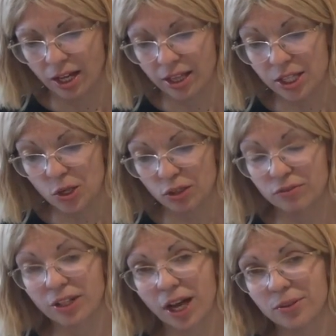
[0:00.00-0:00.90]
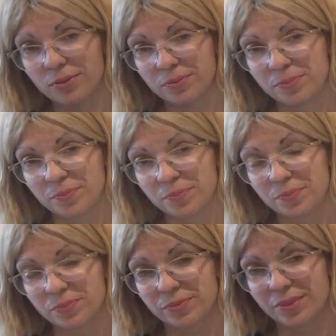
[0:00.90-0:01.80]
that's all for now.
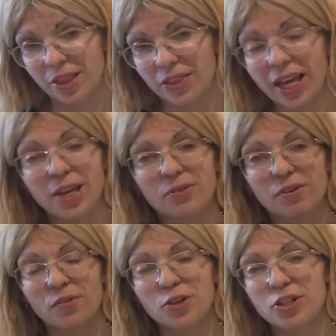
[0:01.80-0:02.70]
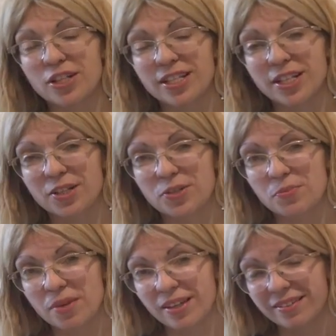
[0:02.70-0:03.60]
Thank you for watching and listening to
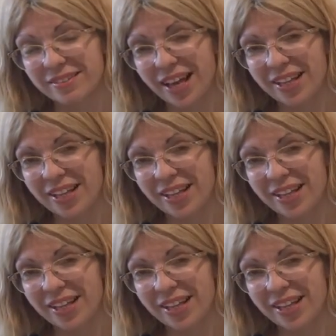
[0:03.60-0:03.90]
me,